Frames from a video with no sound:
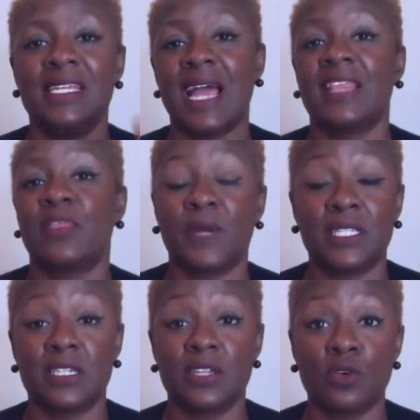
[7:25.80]
ninth way
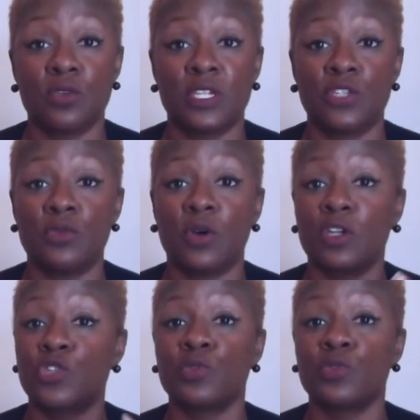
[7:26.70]
to know that you
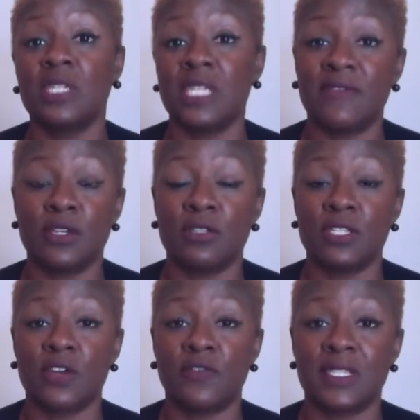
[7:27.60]
are truly loving
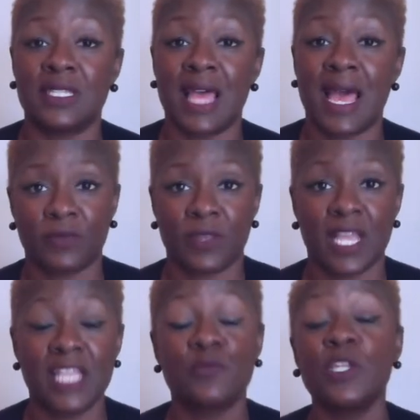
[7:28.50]
yourself is that
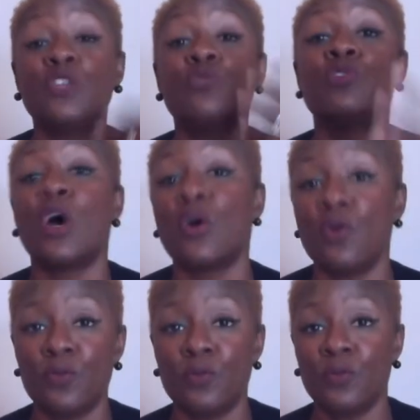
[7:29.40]
is when you
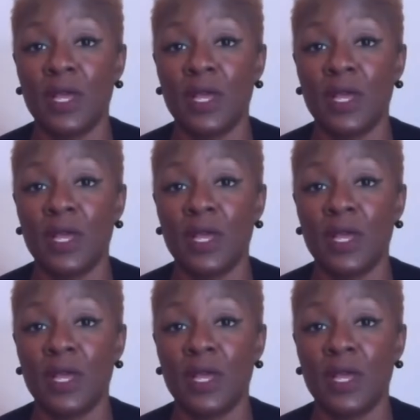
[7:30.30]
know